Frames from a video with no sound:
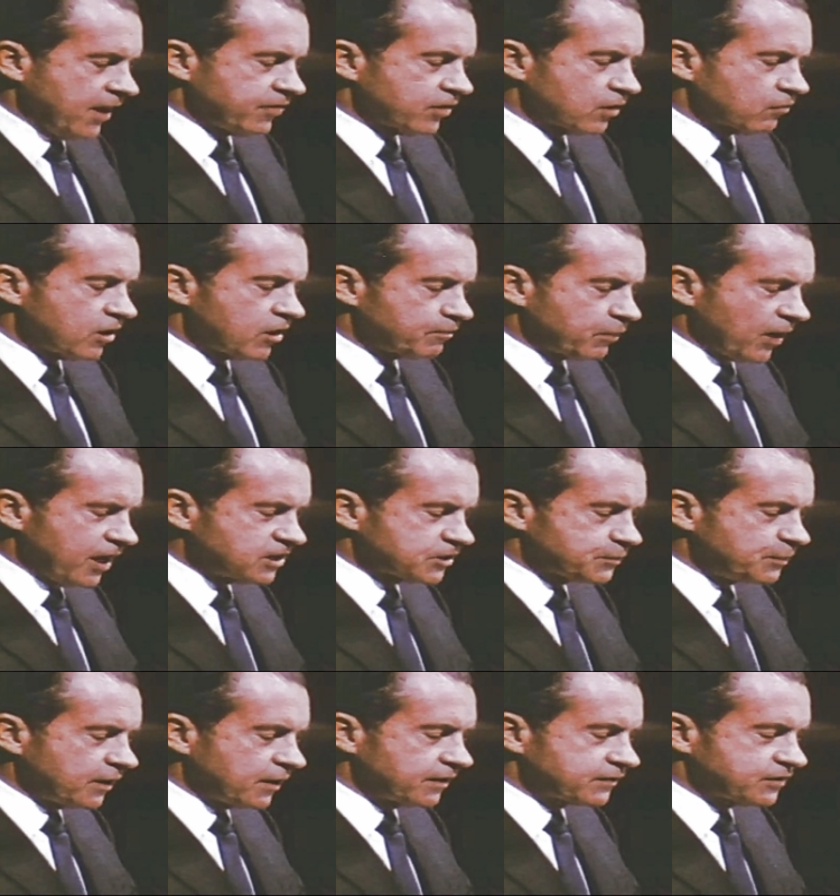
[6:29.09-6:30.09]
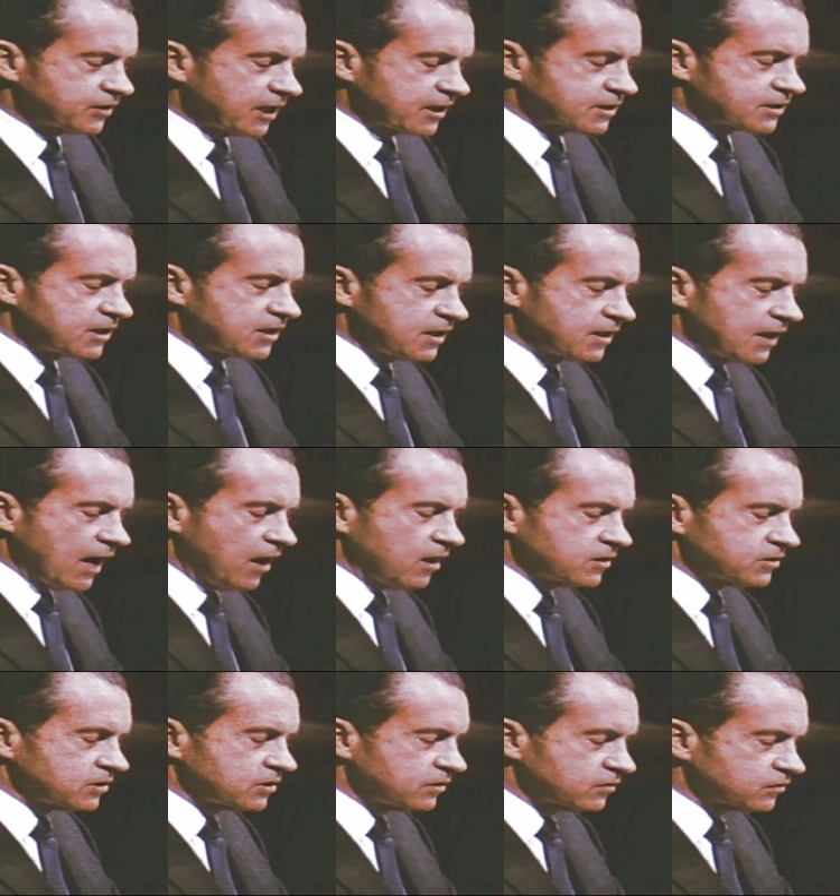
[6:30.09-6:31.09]
and the replacement of
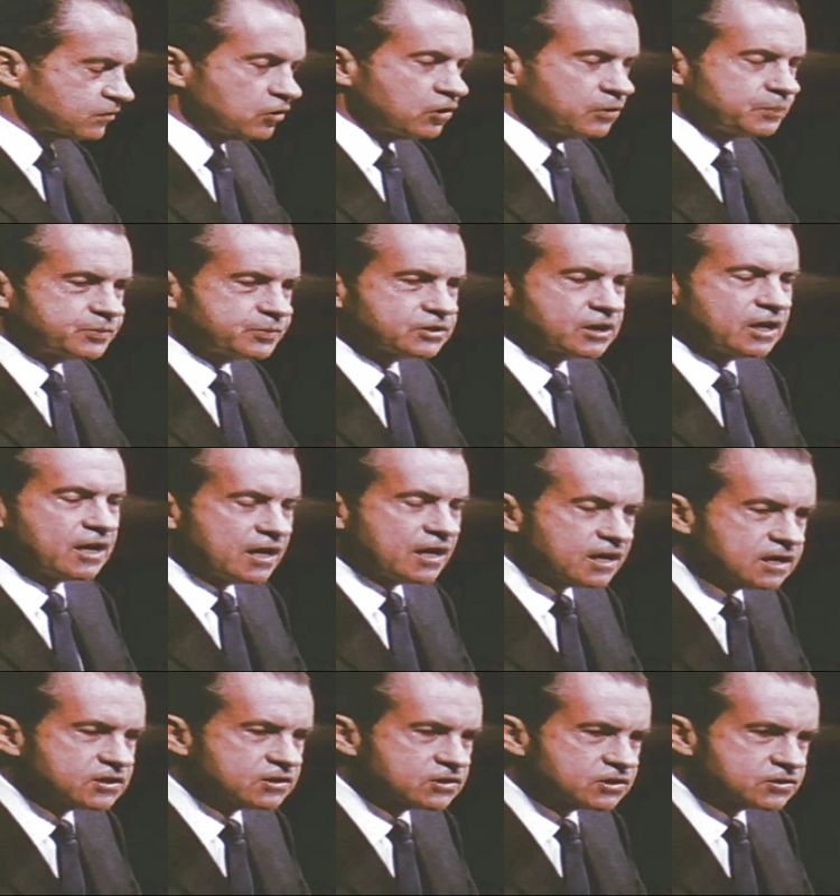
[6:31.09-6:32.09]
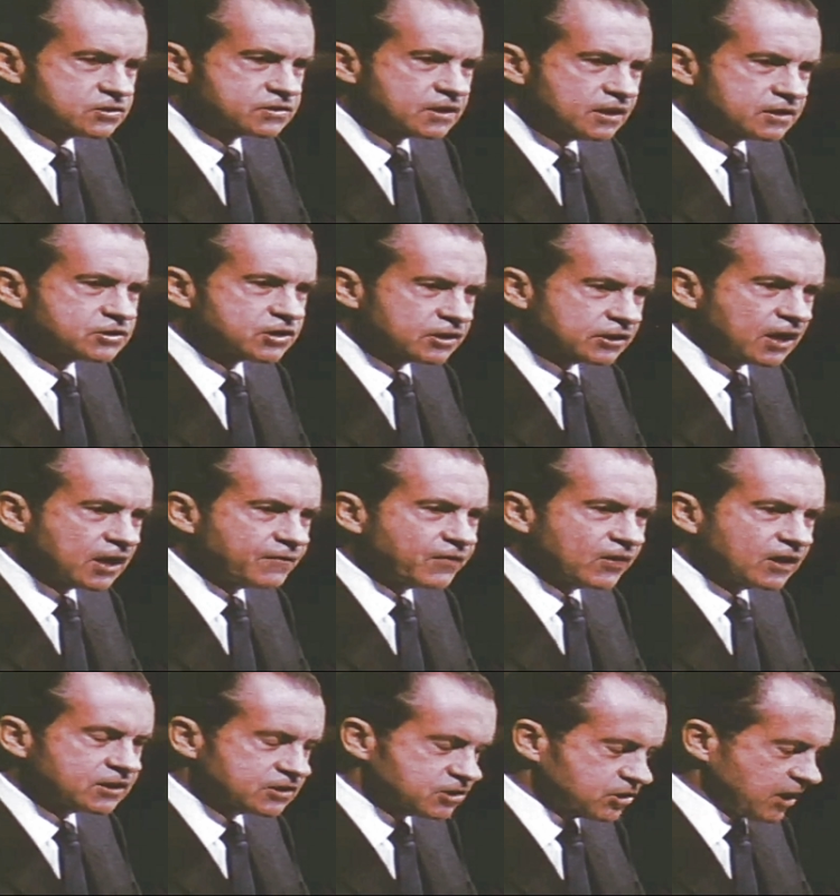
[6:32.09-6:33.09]
60,000 troops is a
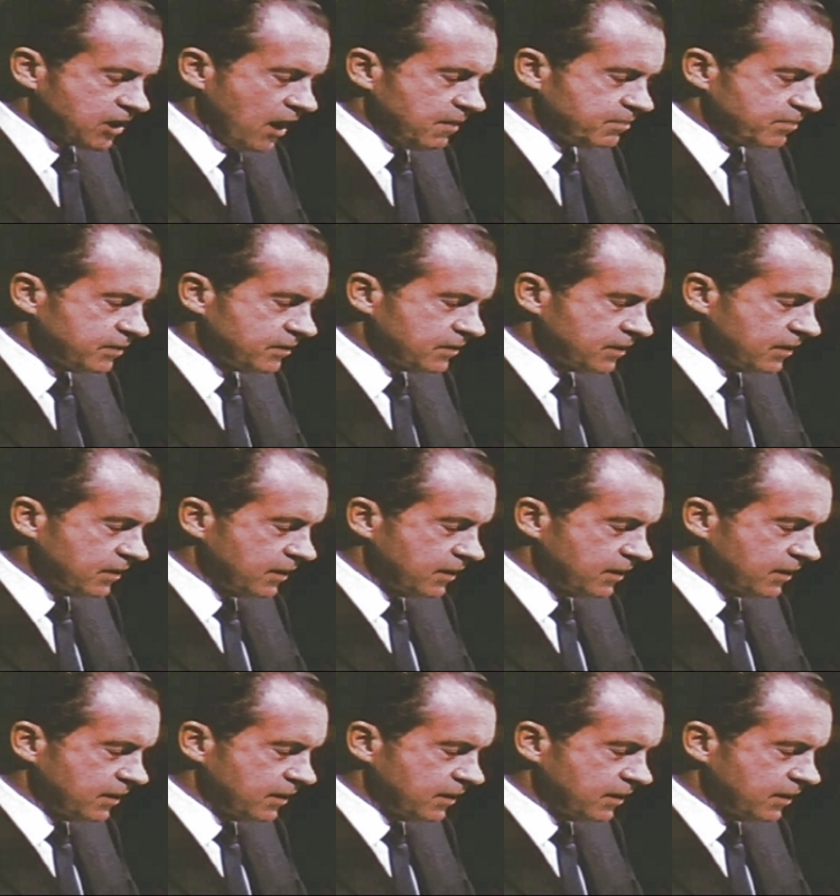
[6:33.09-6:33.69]
significant step.